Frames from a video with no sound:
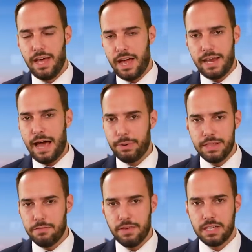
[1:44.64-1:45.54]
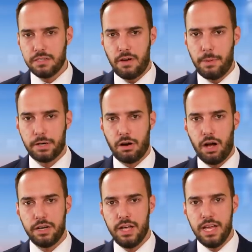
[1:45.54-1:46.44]
And now, in the face of
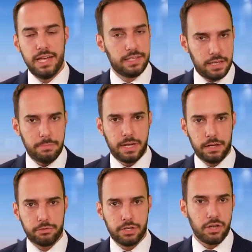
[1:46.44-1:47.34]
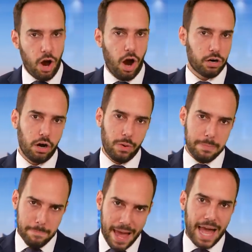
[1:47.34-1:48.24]
Omicron, some countries are going
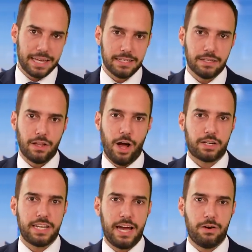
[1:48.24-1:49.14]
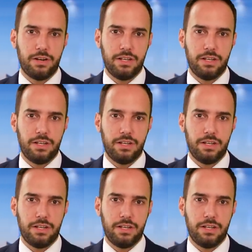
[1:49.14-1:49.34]
back into lockdown,